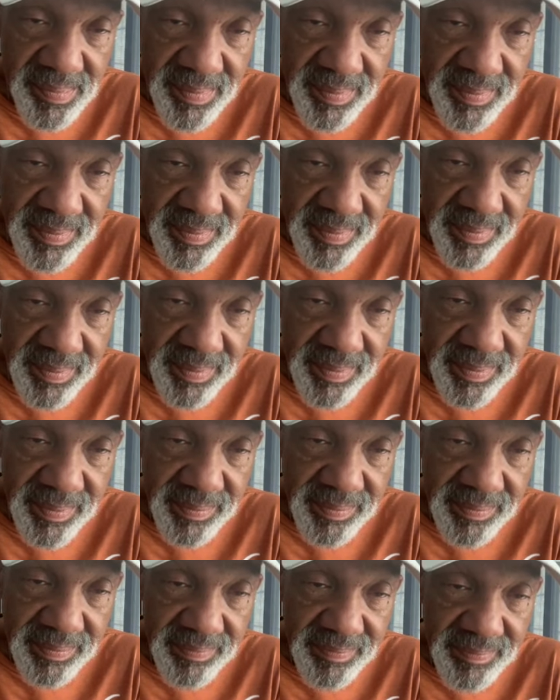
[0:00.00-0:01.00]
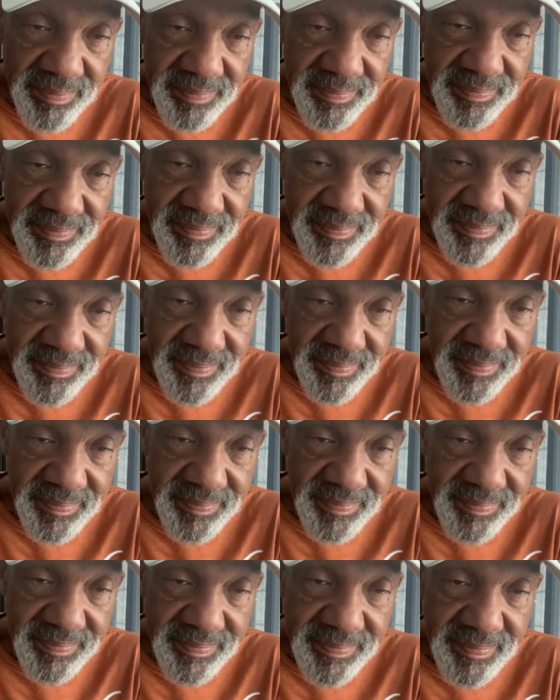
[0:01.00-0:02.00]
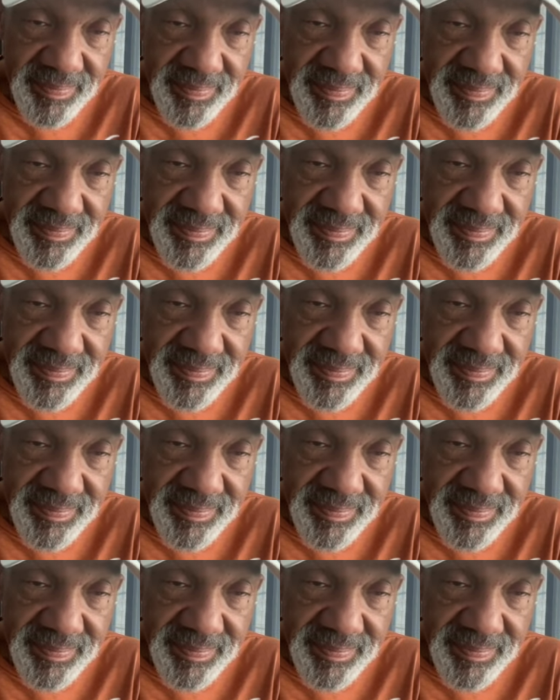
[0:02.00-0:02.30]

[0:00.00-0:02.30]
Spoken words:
[no speech]